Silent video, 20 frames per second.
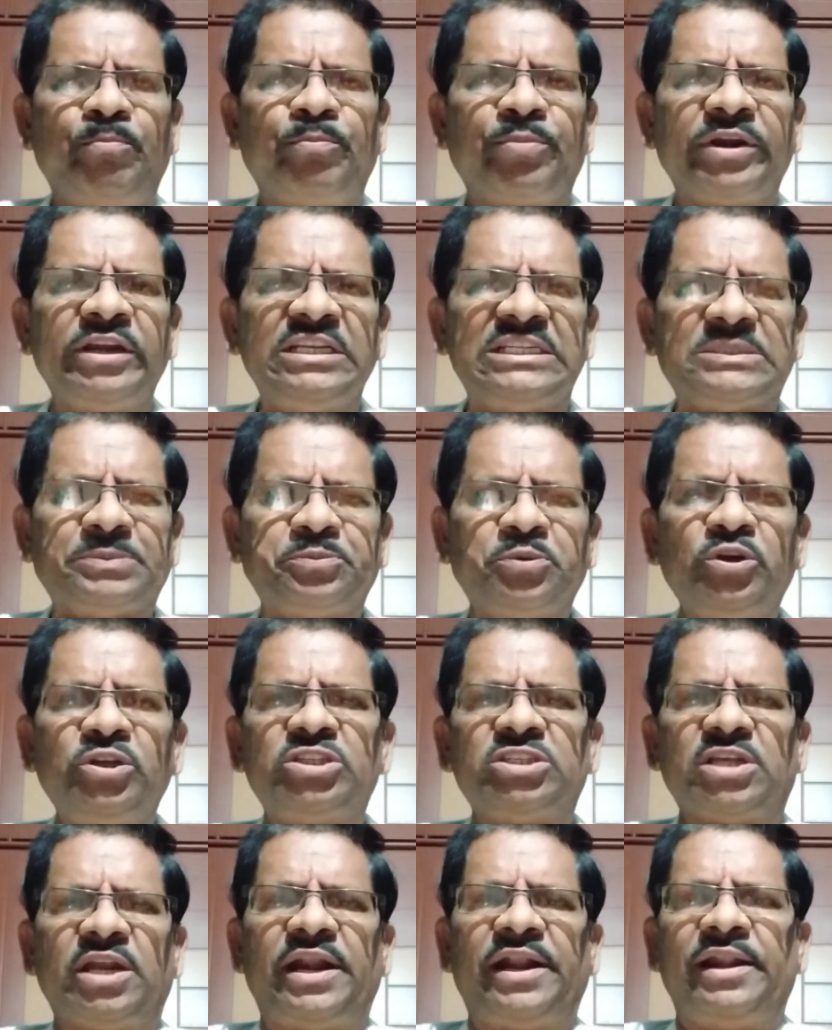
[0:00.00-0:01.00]

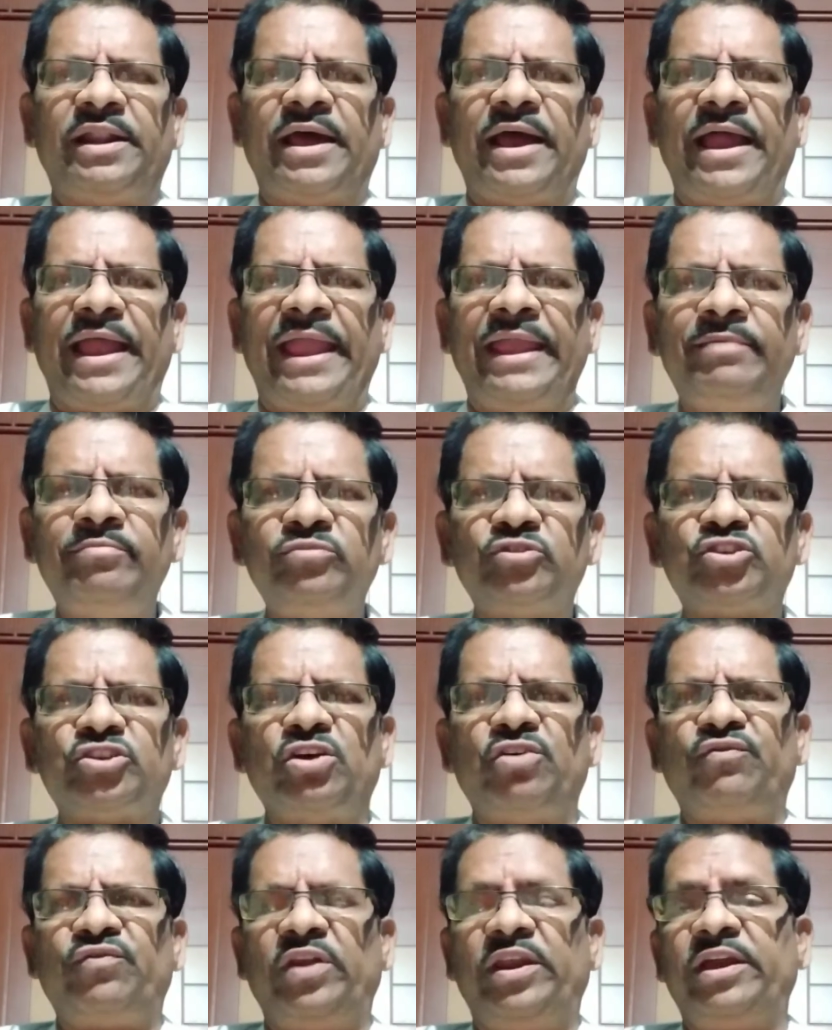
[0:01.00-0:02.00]
principles and aims
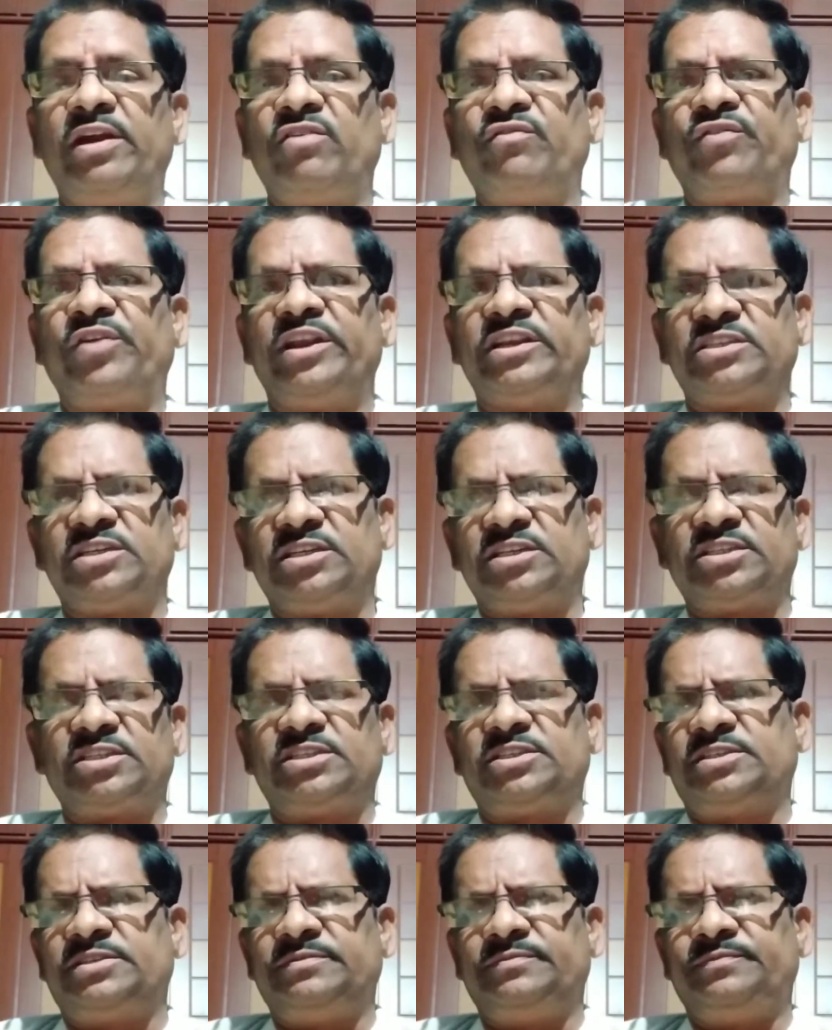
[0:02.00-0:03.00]
of League of Nations?